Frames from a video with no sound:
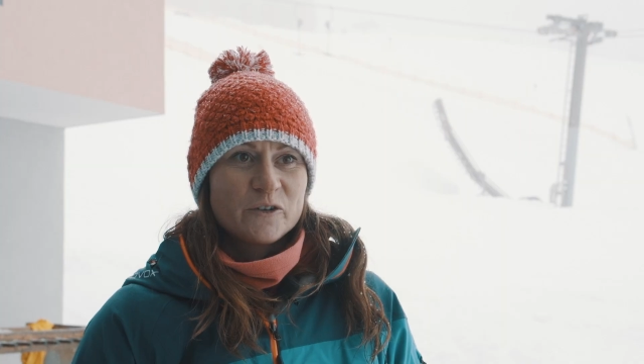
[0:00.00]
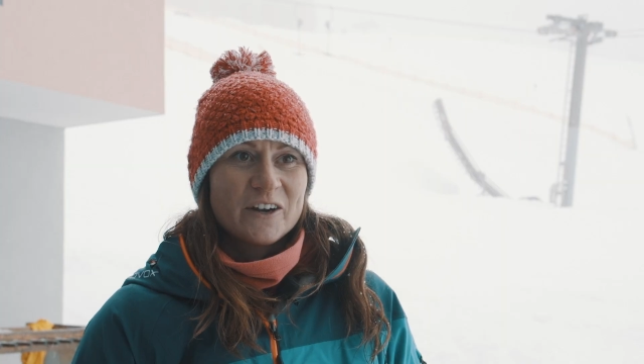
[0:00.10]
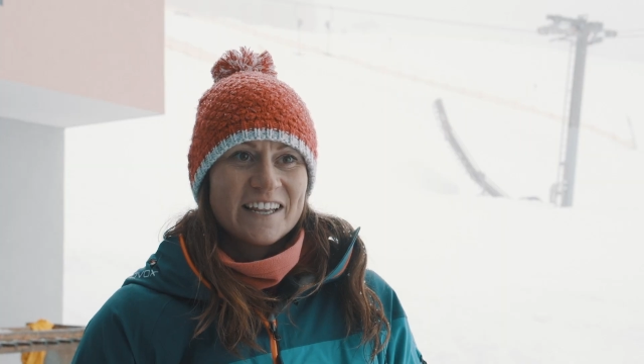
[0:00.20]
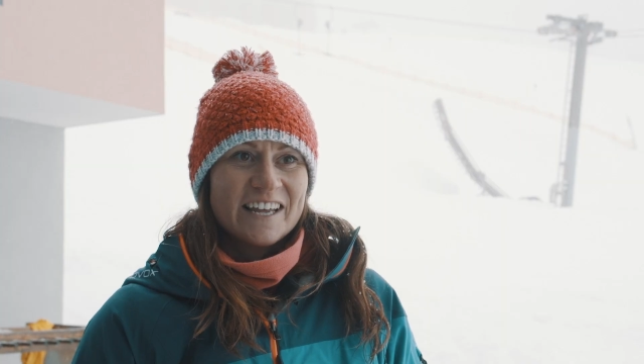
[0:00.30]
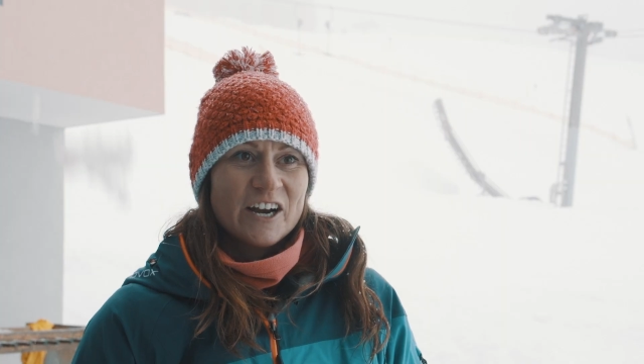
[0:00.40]

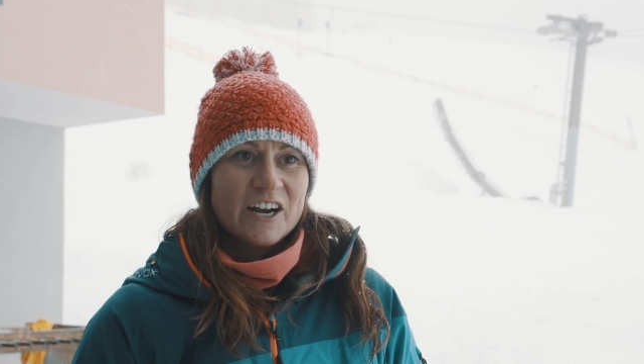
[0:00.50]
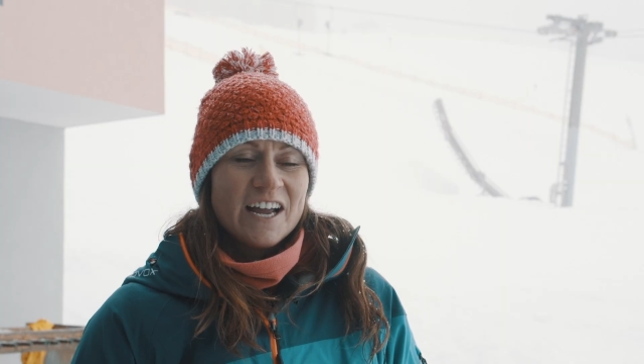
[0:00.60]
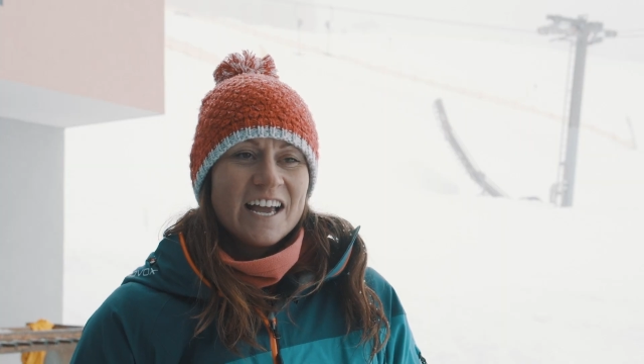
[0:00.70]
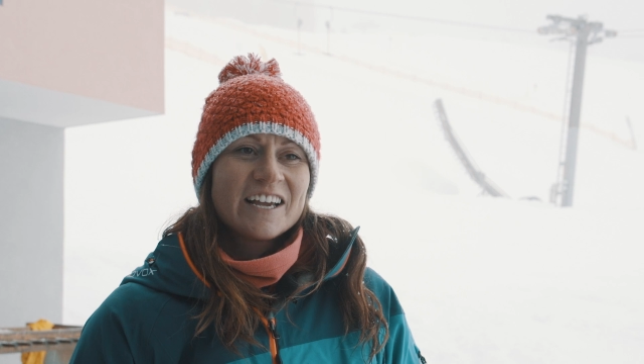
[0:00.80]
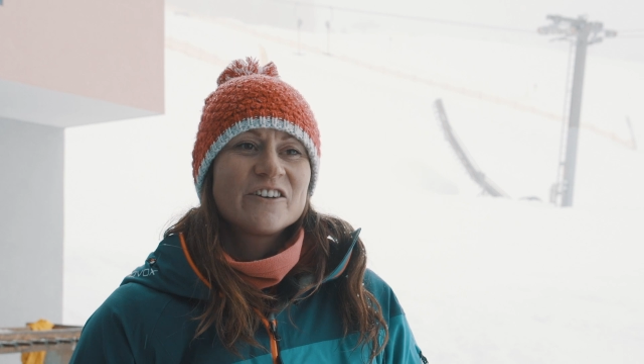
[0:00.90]
Joy there.
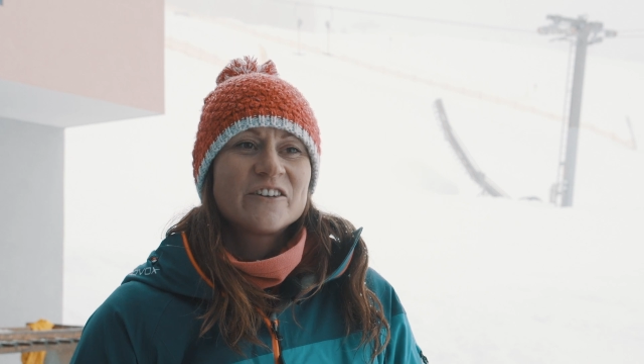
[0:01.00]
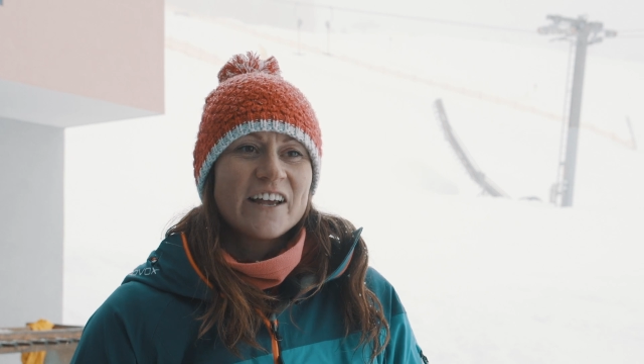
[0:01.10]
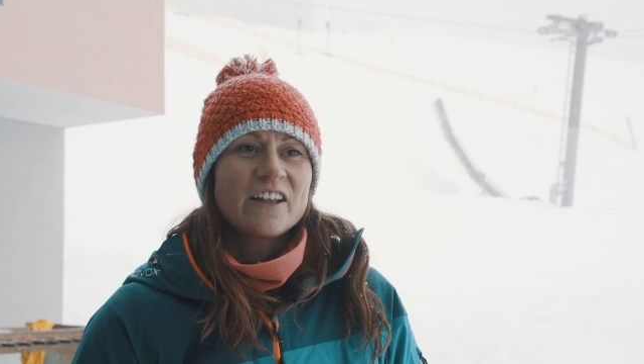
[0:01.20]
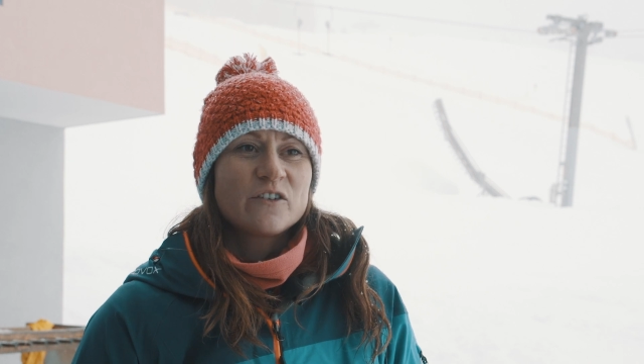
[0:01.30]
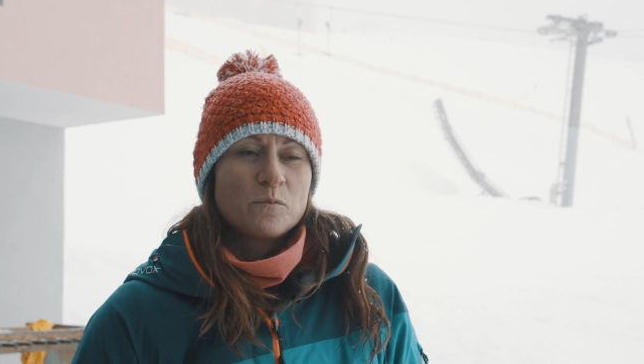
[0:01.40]
Can you
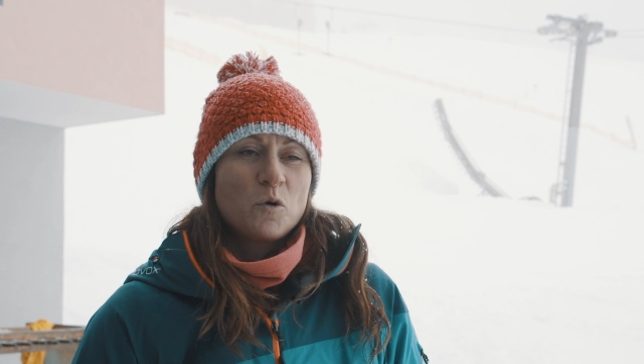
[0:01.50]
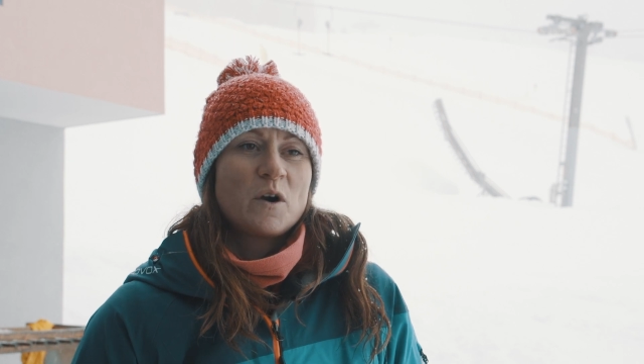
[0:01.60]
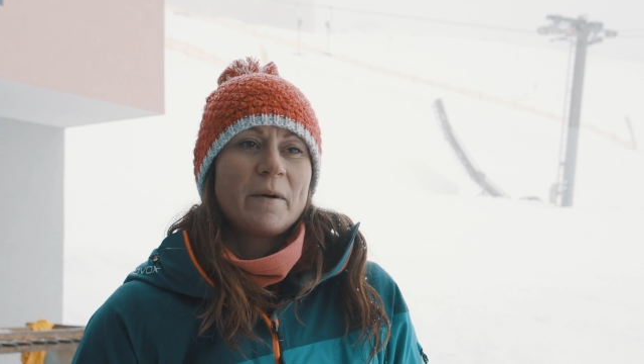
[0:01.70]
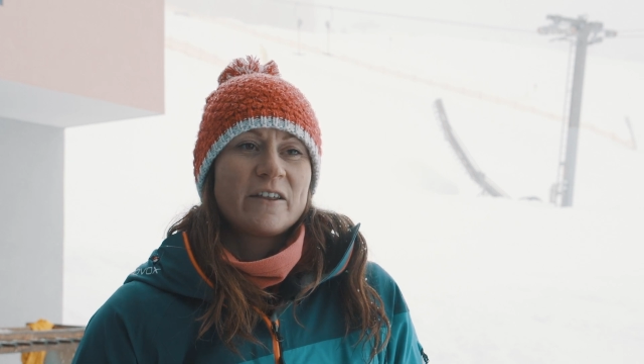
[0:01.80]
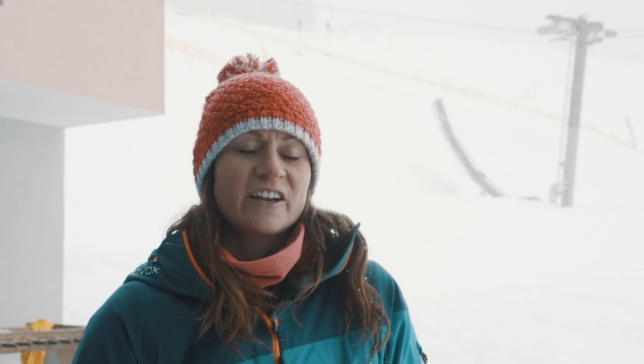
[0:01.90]
tell us more
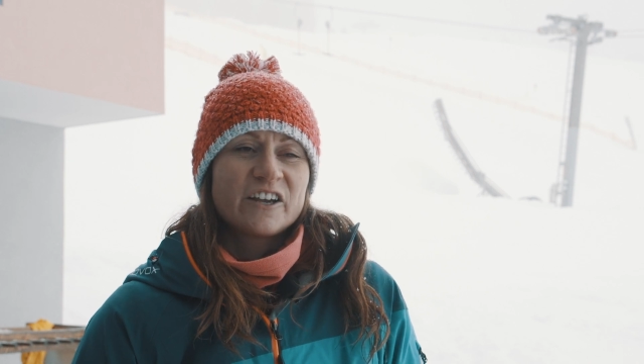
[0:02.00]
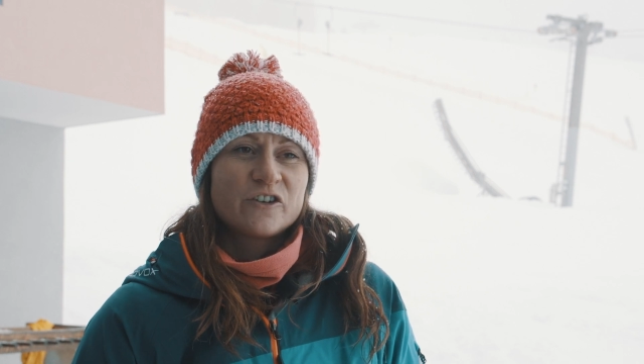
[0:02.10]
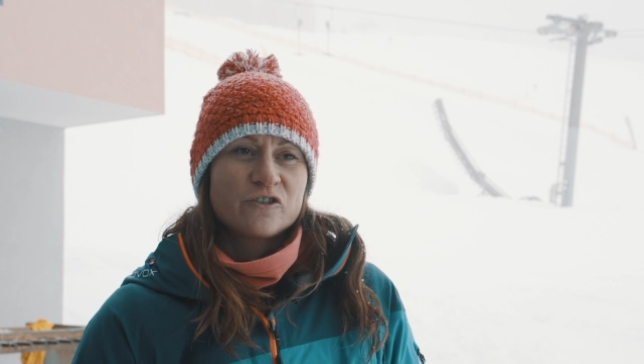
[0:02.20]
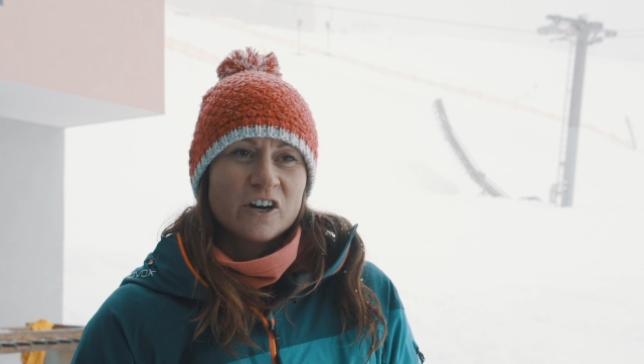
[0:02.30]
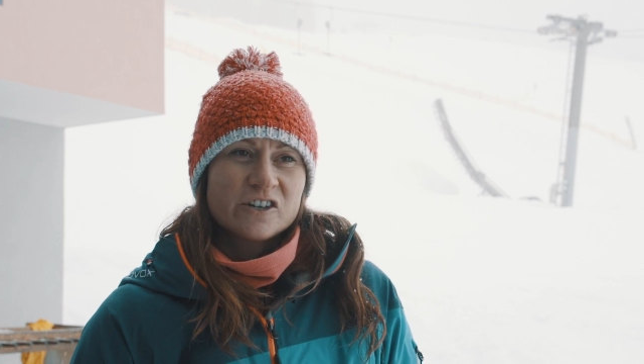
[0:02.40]
about the
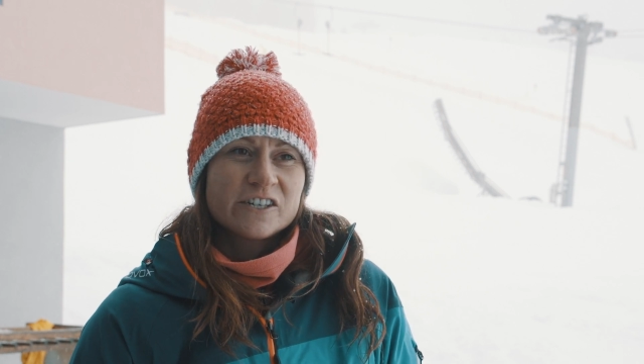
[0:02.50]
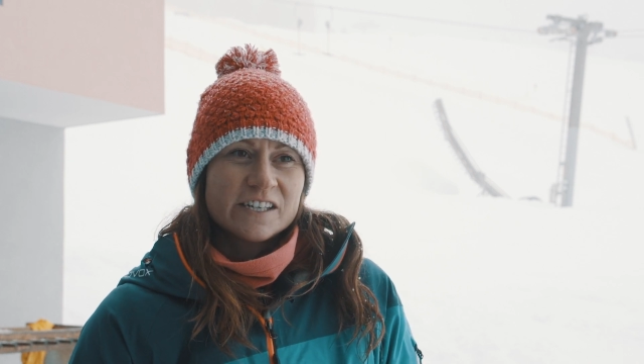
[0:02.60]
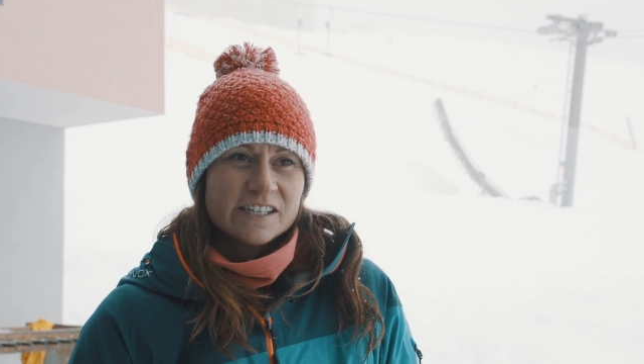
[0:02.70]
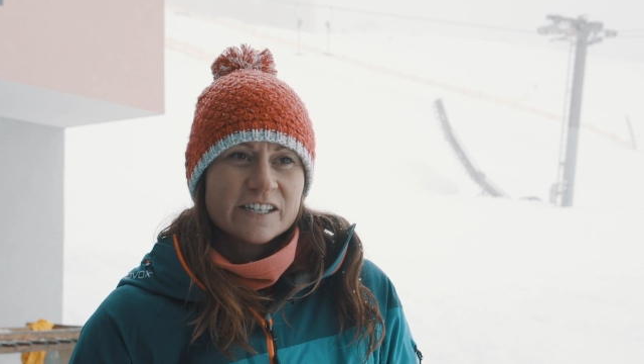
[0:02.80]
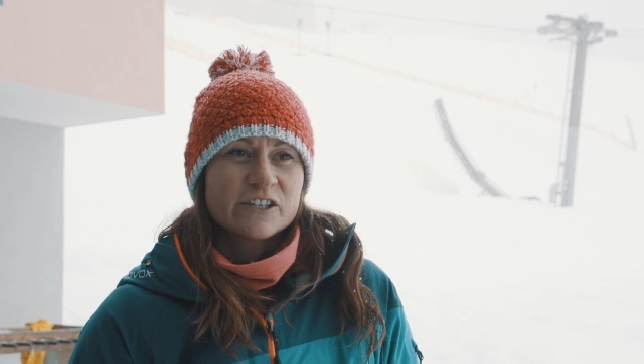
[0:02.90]
construction that is